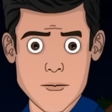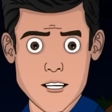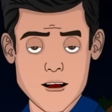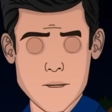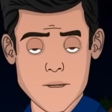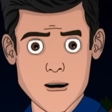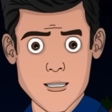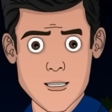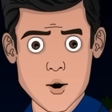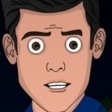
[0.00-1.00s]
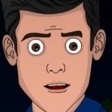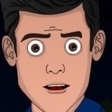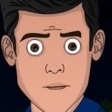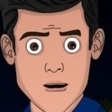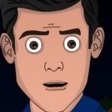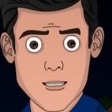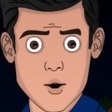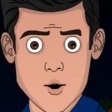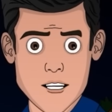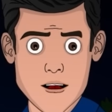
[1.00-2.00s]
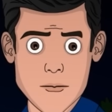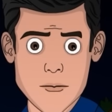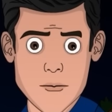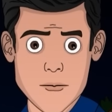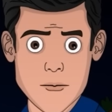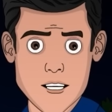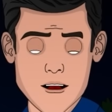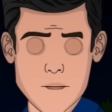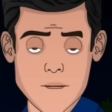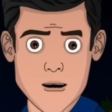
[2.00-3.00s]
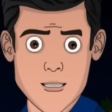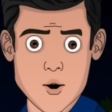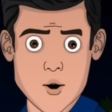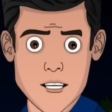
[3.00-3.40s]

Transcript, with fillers: But because there are there no combo were similar in